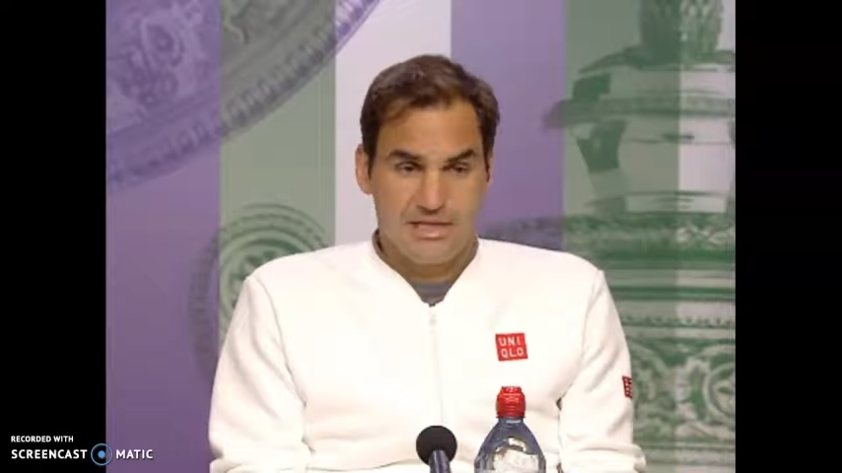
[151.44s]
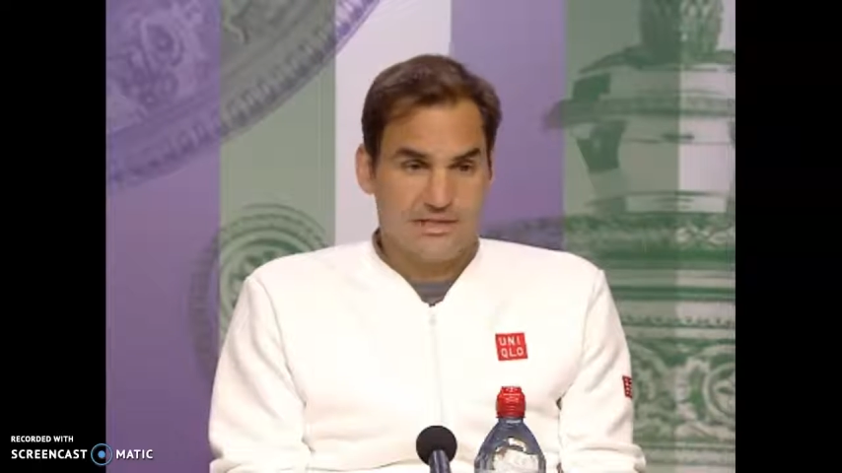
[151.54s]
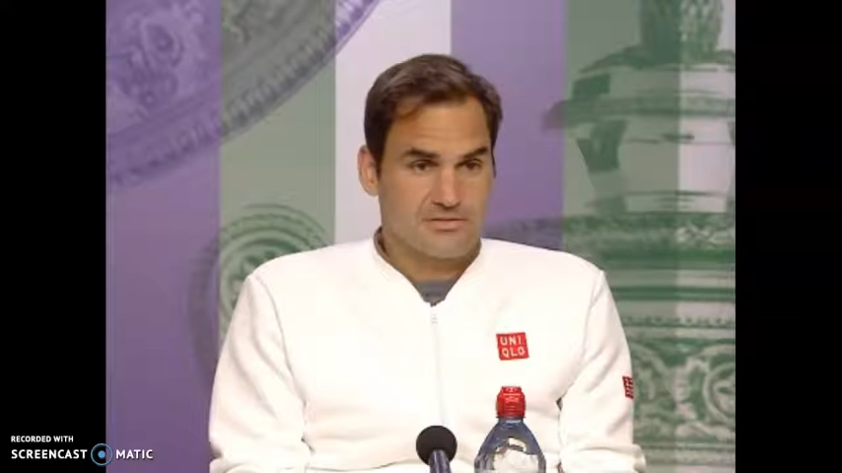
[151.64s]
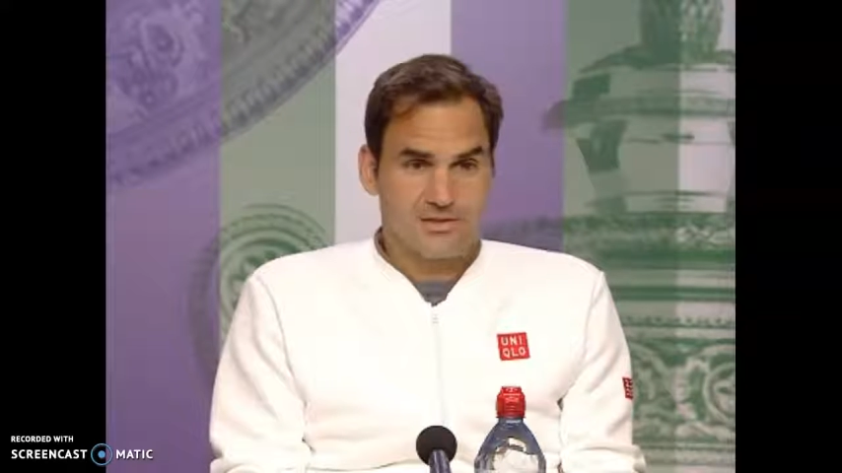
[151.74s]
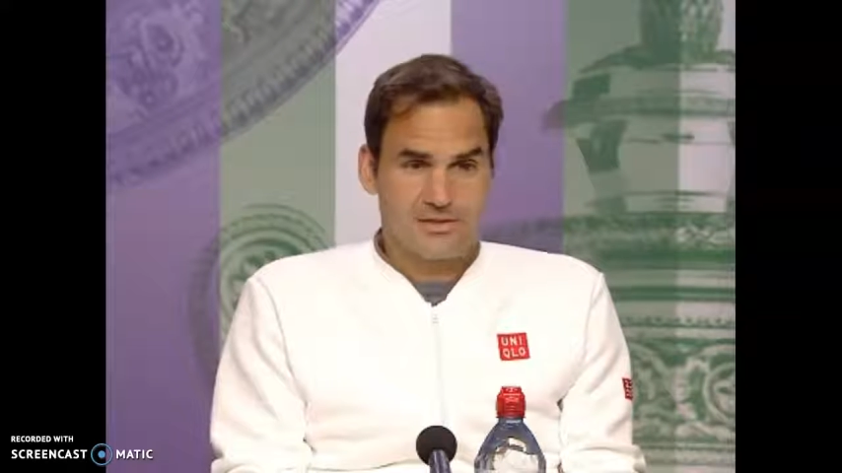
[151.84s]

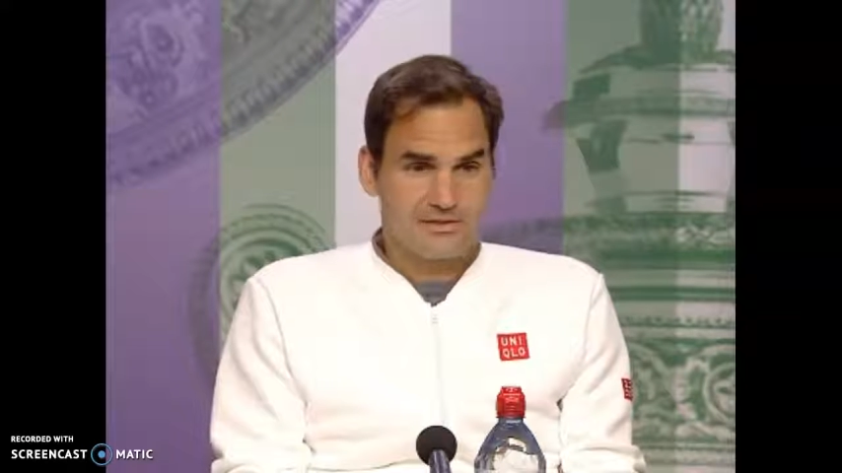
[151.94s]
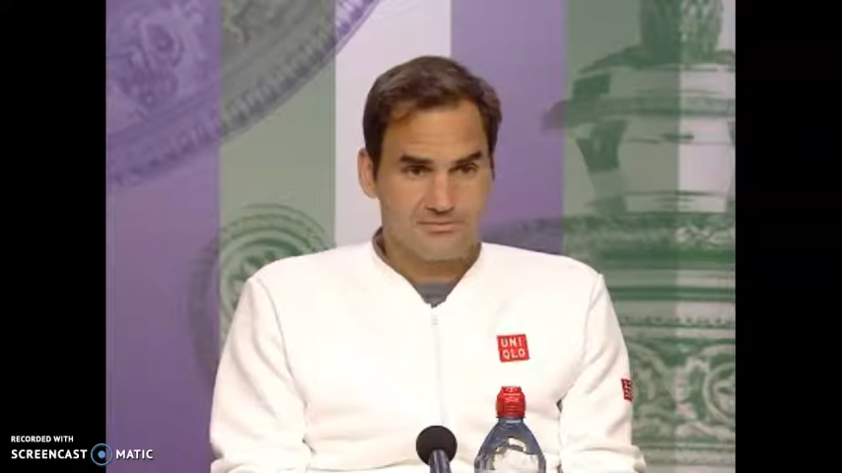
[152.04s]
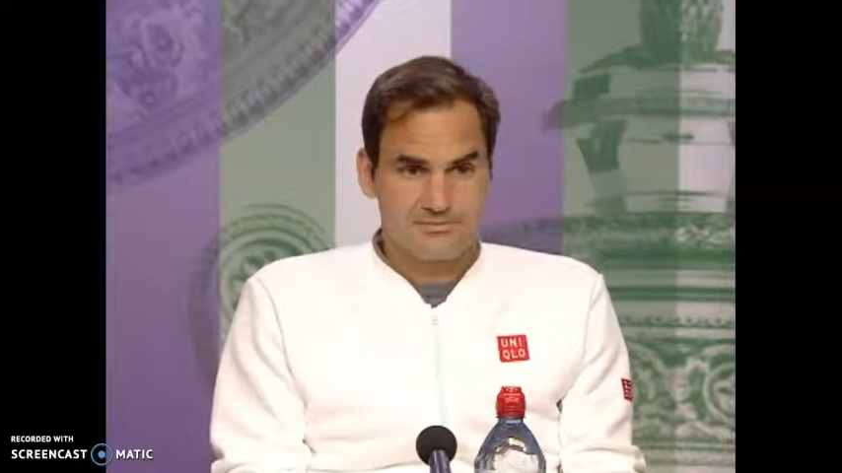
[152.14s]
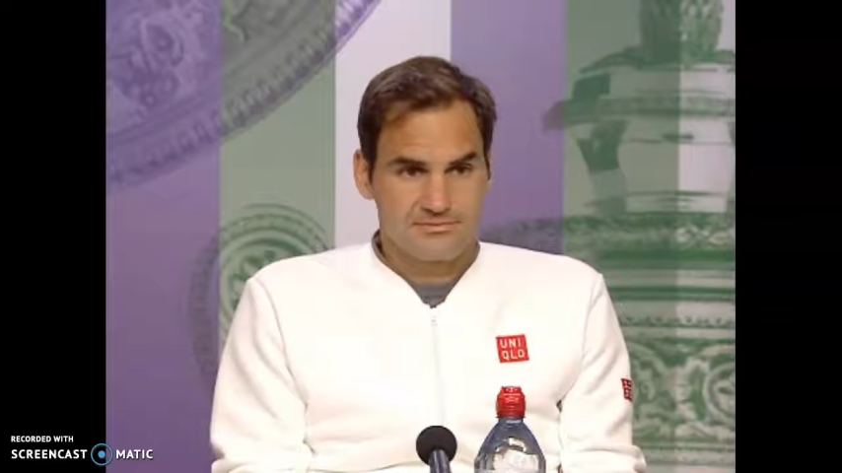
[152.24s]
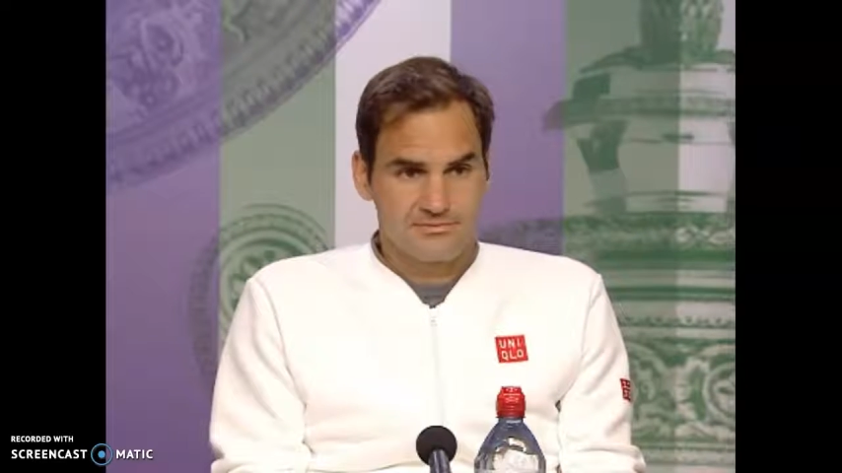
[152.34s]
This
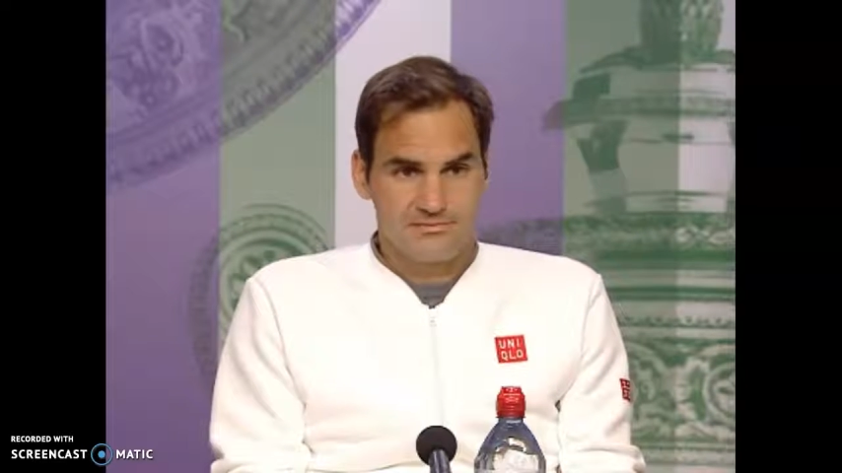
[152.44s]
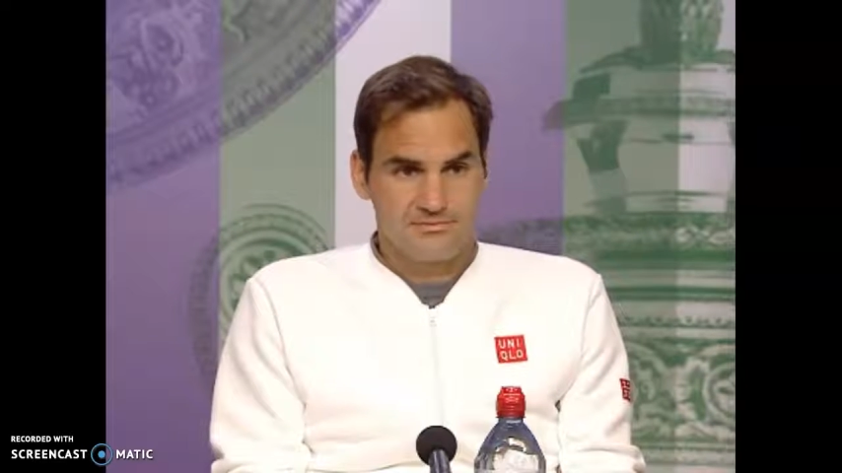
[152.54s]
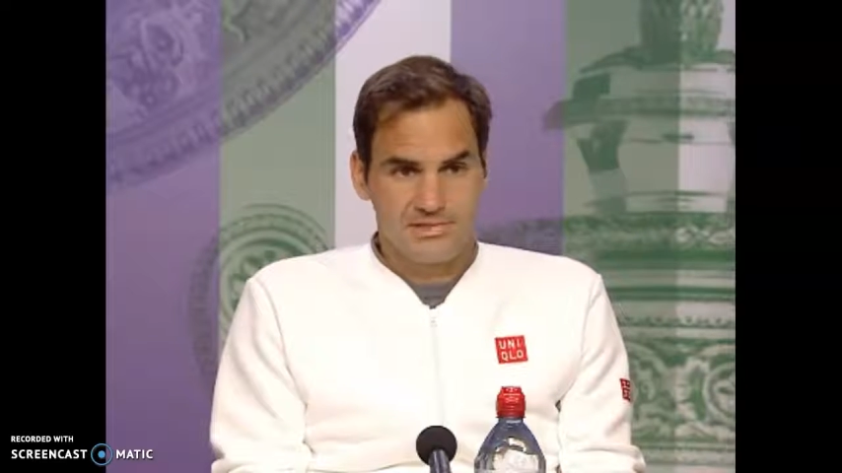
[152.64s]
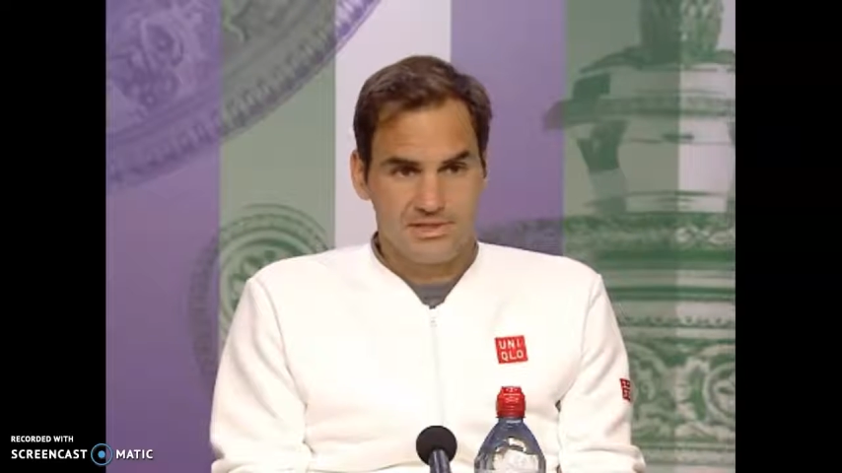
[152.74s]
separates him